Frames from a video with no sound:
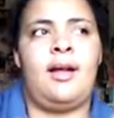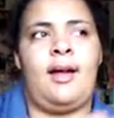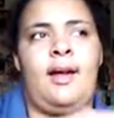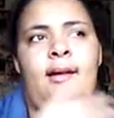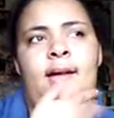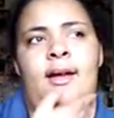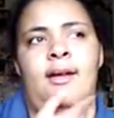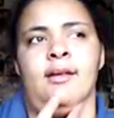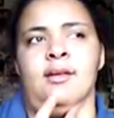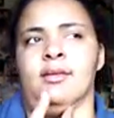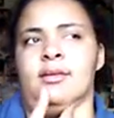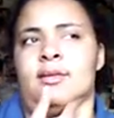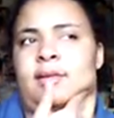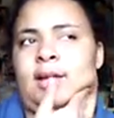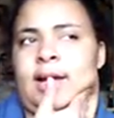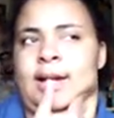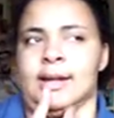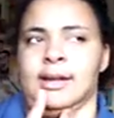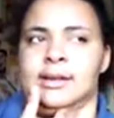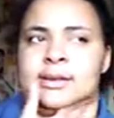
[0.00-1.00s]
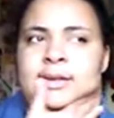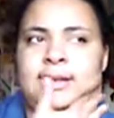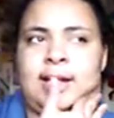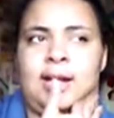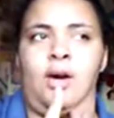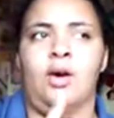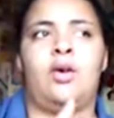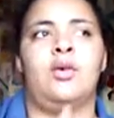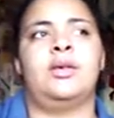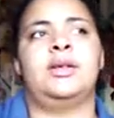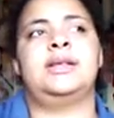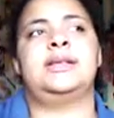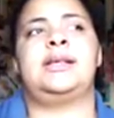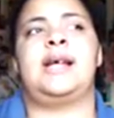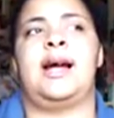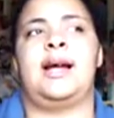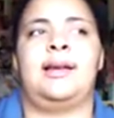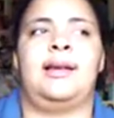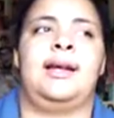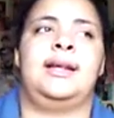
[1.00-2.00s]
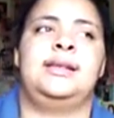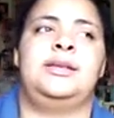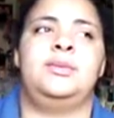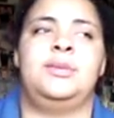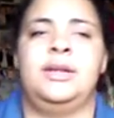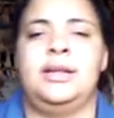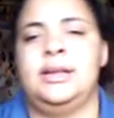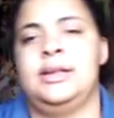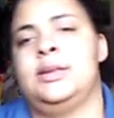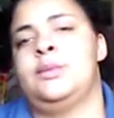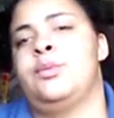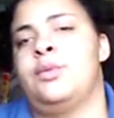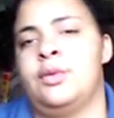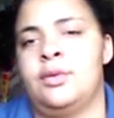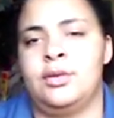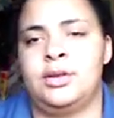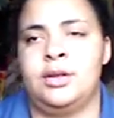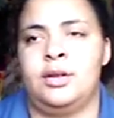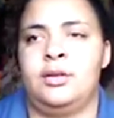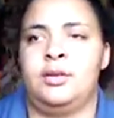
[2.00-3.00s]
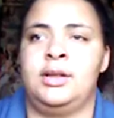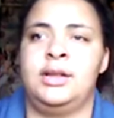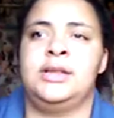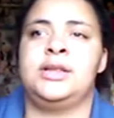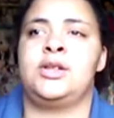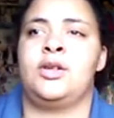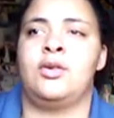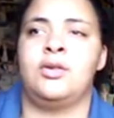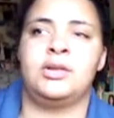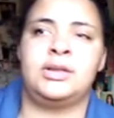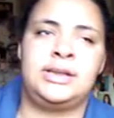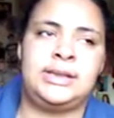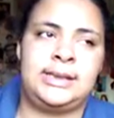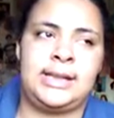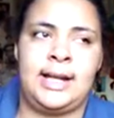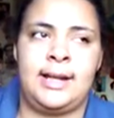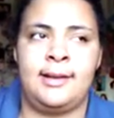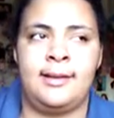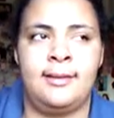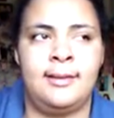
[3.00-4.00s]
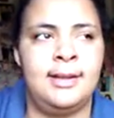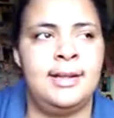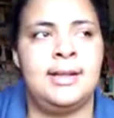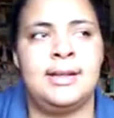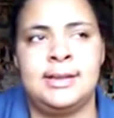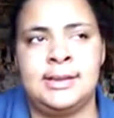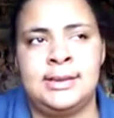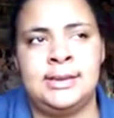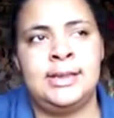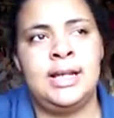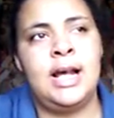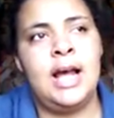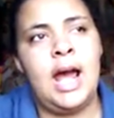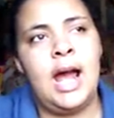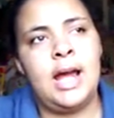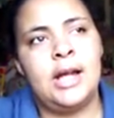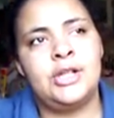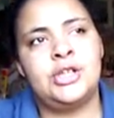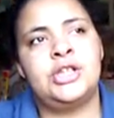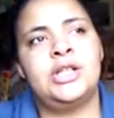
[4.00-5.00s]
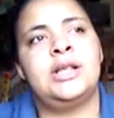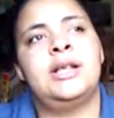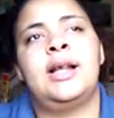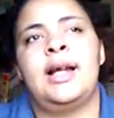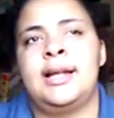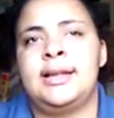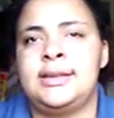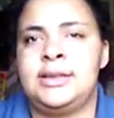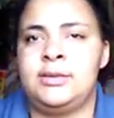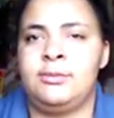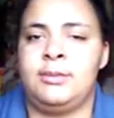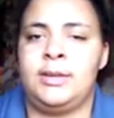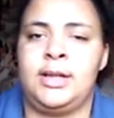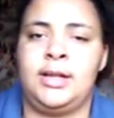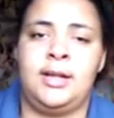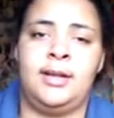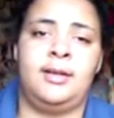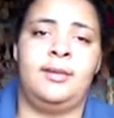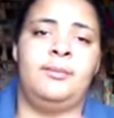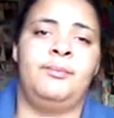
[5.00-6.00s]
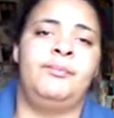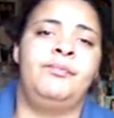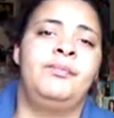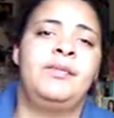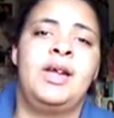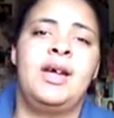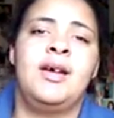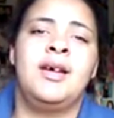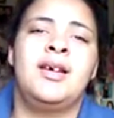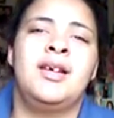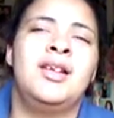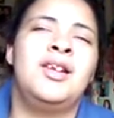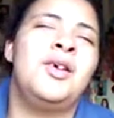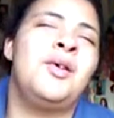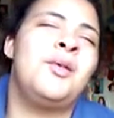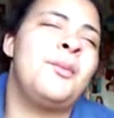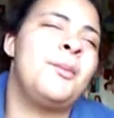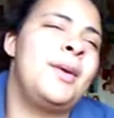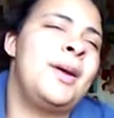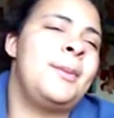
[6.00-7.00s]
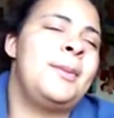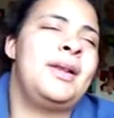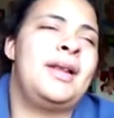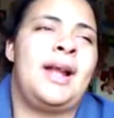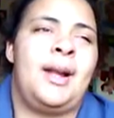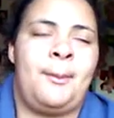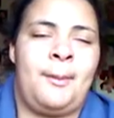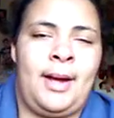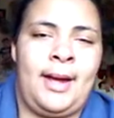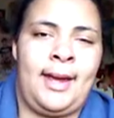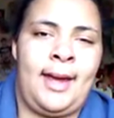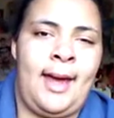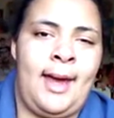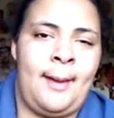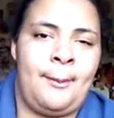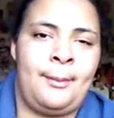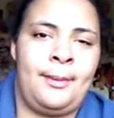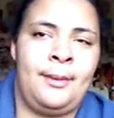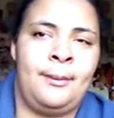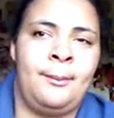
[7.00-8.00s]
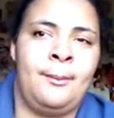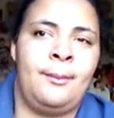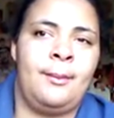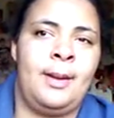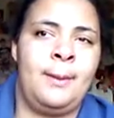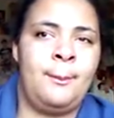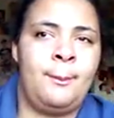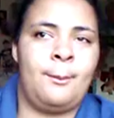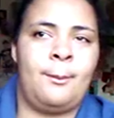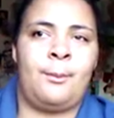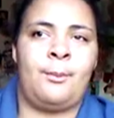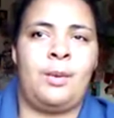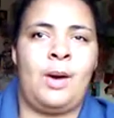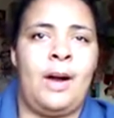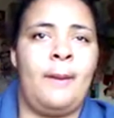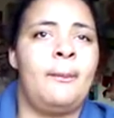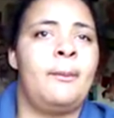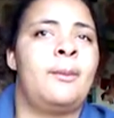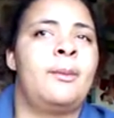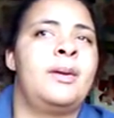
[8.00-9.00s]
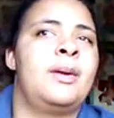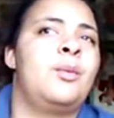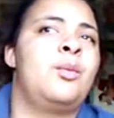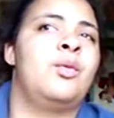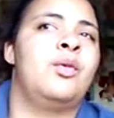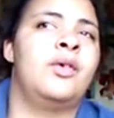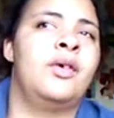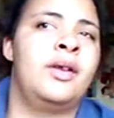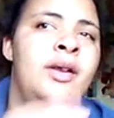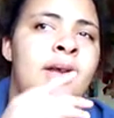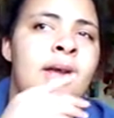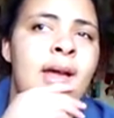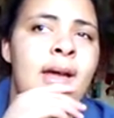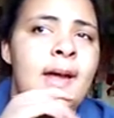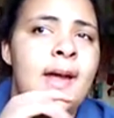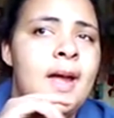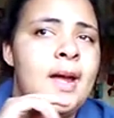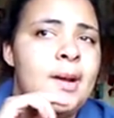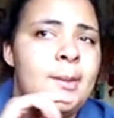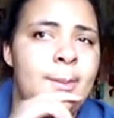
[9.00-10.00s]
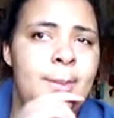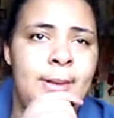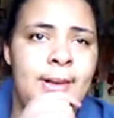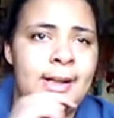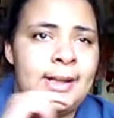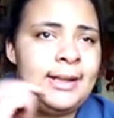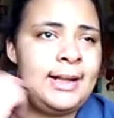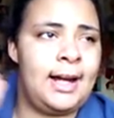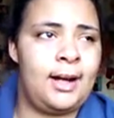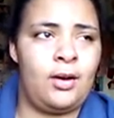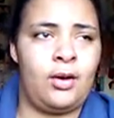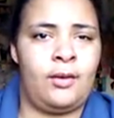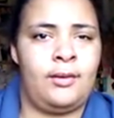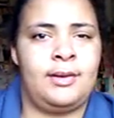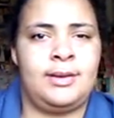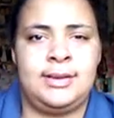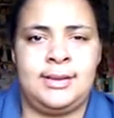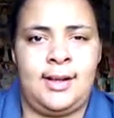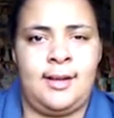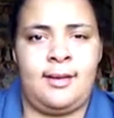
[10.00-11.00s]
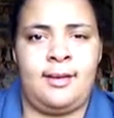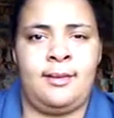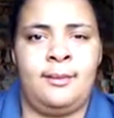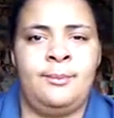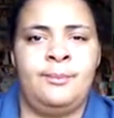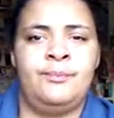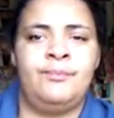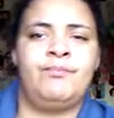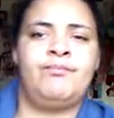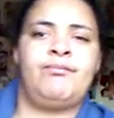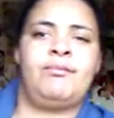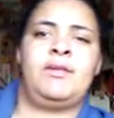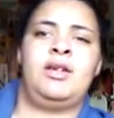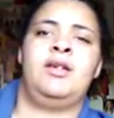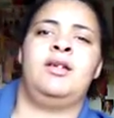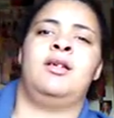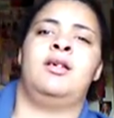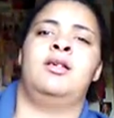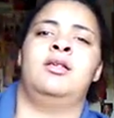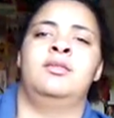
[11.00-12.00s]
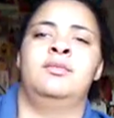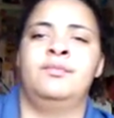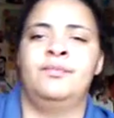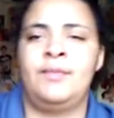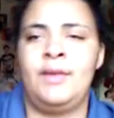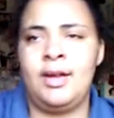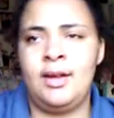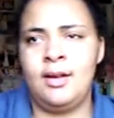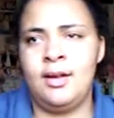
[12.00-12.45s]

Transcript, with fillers: and like say, oh, this guy likes me, this per or this girl said this, she likes me, and you know, maybe that might happen, and probably would, but not all the time, you know.